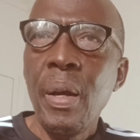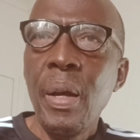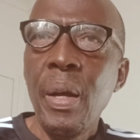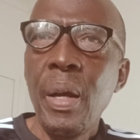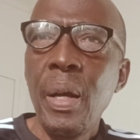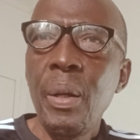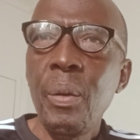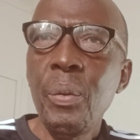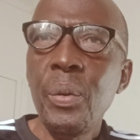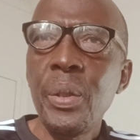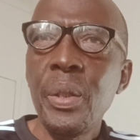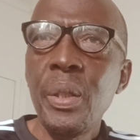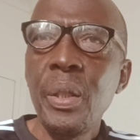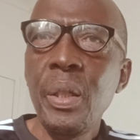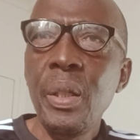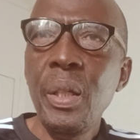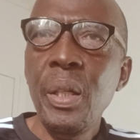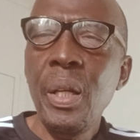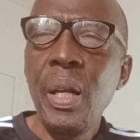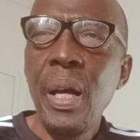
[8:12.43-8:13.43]
And you
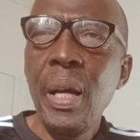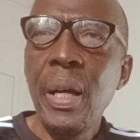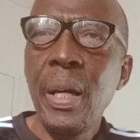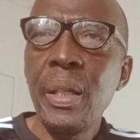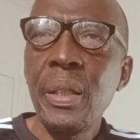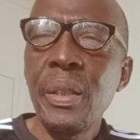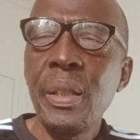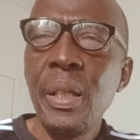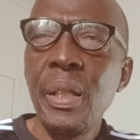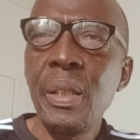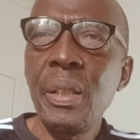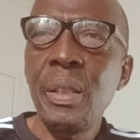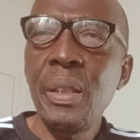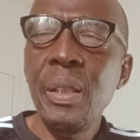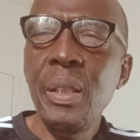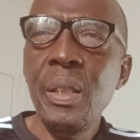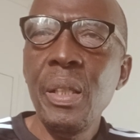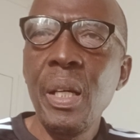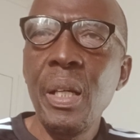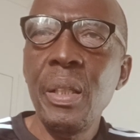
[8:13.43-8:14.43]
see, like I said
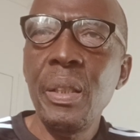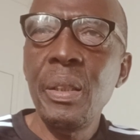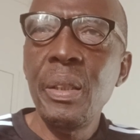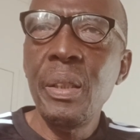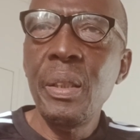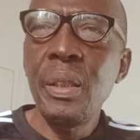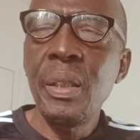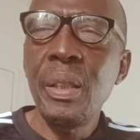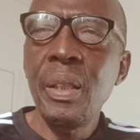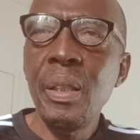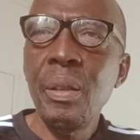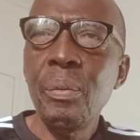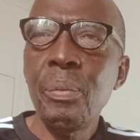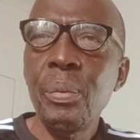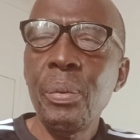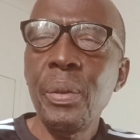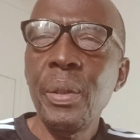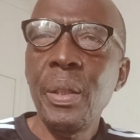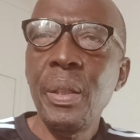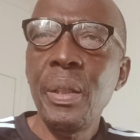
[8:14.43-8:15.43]
initially,
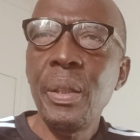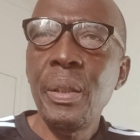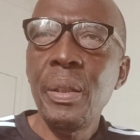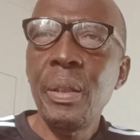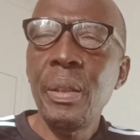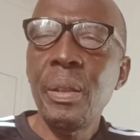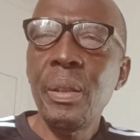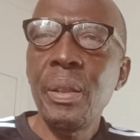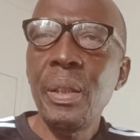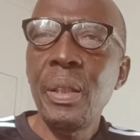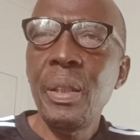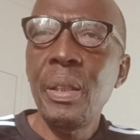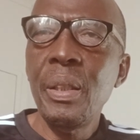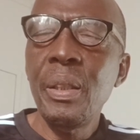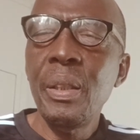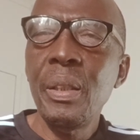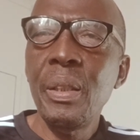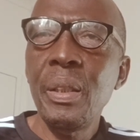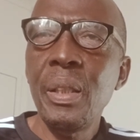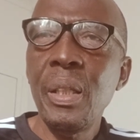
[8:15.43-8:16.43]

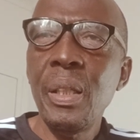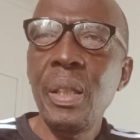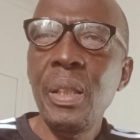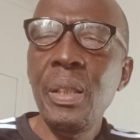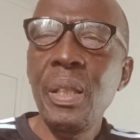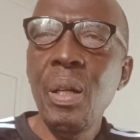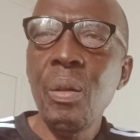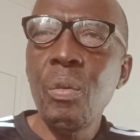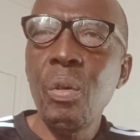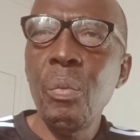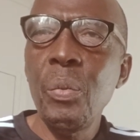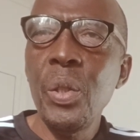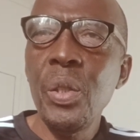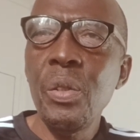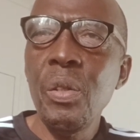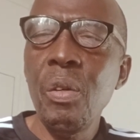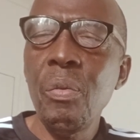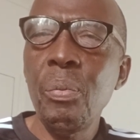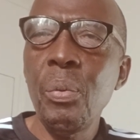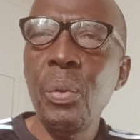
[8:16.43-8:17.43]
the National
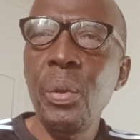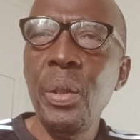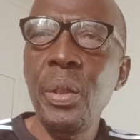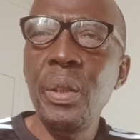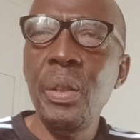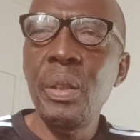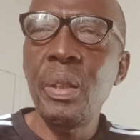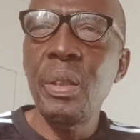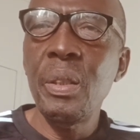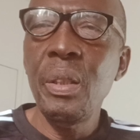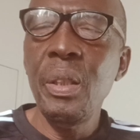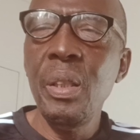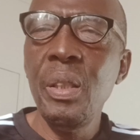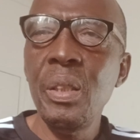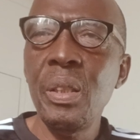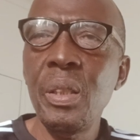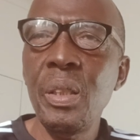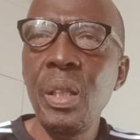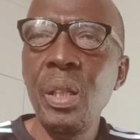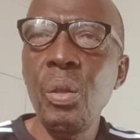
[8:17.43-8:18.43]
Commissioner of Police
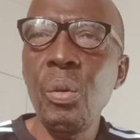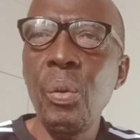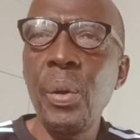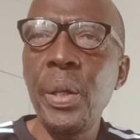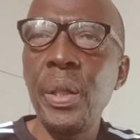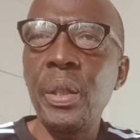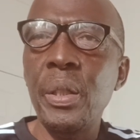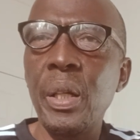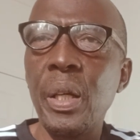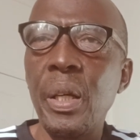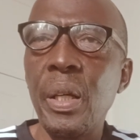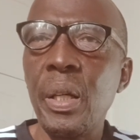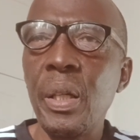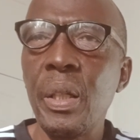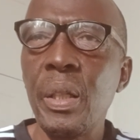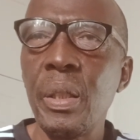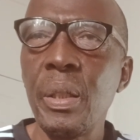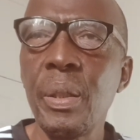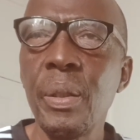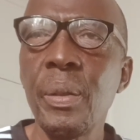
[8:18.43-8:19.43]

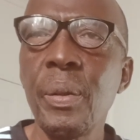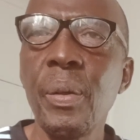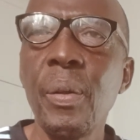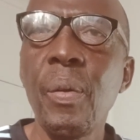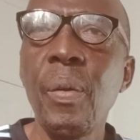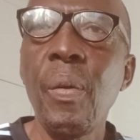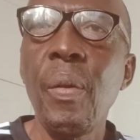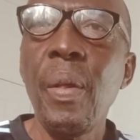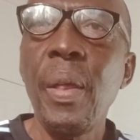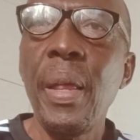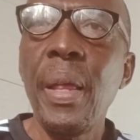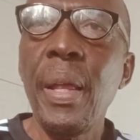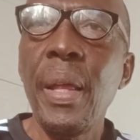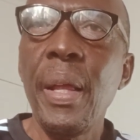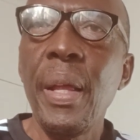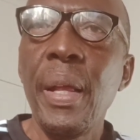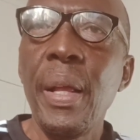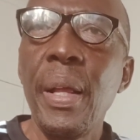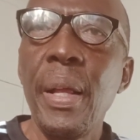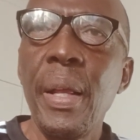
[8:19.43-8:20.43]
insinuated
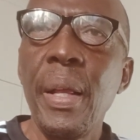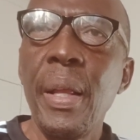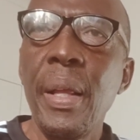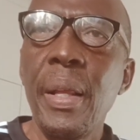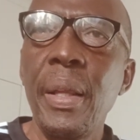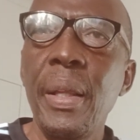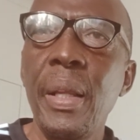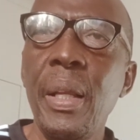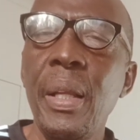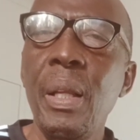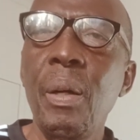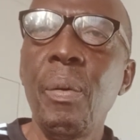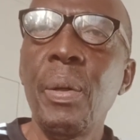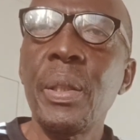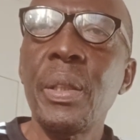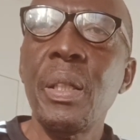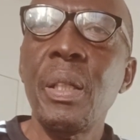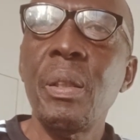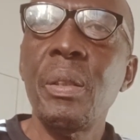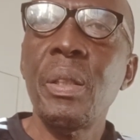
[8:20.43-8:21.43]
that there
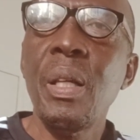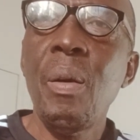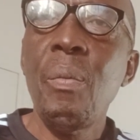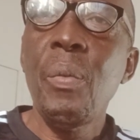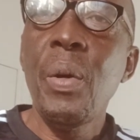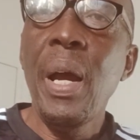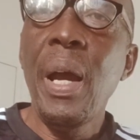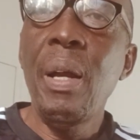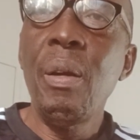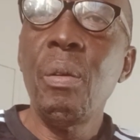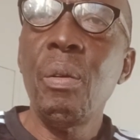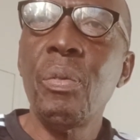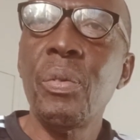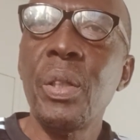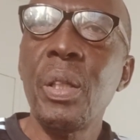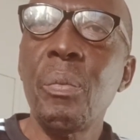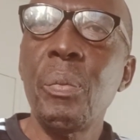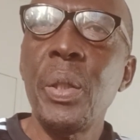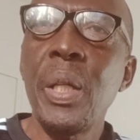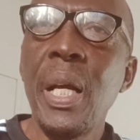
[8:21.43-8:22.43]
was some kind of
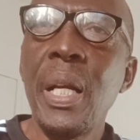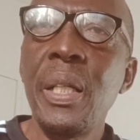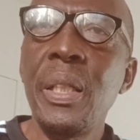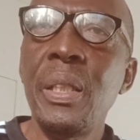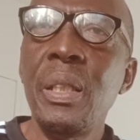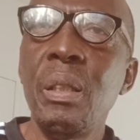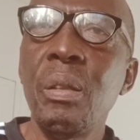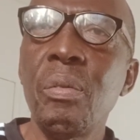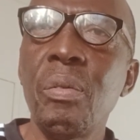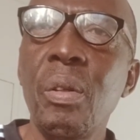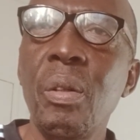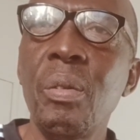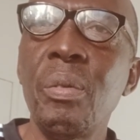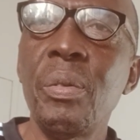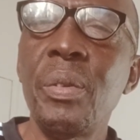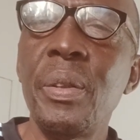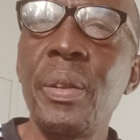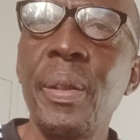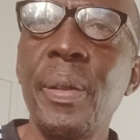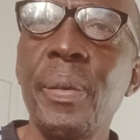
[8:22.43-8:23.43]
criminality
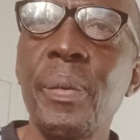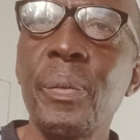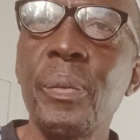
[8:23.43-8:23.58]
involved here.